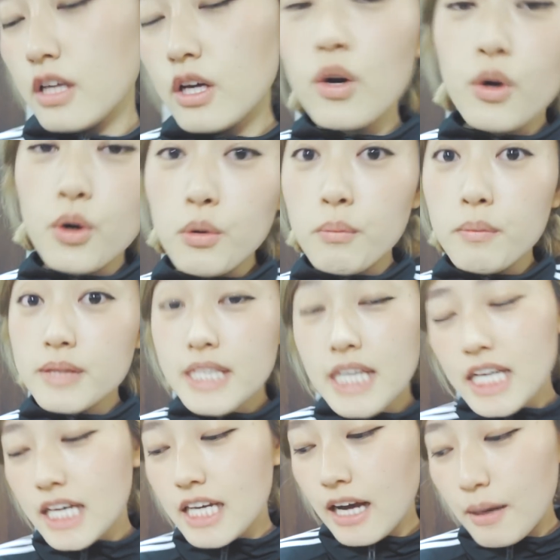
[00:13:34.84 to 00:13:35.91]
home.
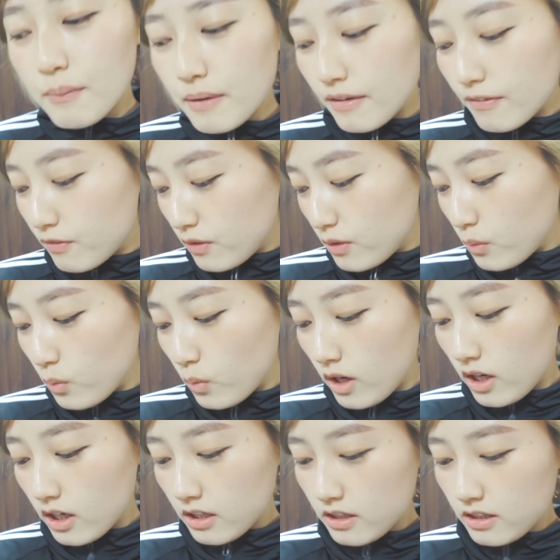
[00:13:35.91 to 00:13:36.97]
Taking Ahmed for a
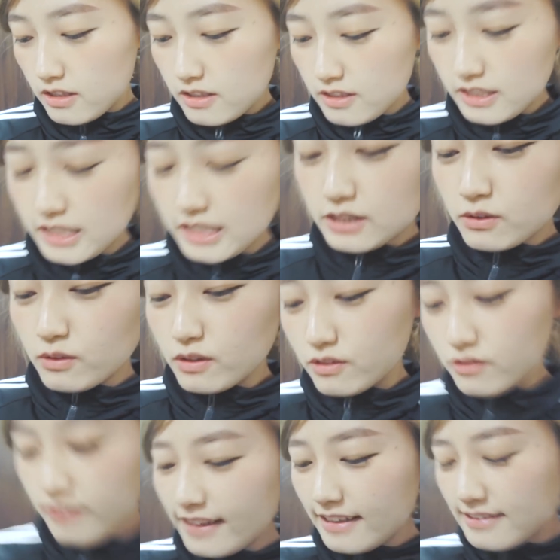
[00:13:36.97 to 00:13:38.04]
walk. He's going
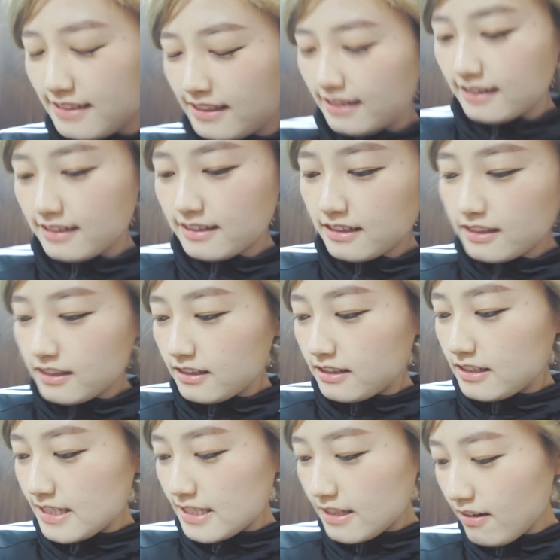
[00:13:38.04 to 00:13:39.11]
crazy.
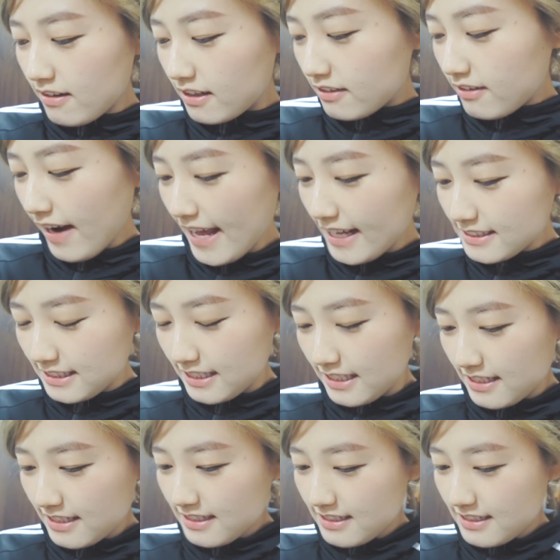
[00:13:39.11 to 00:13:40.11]
He's going crazy.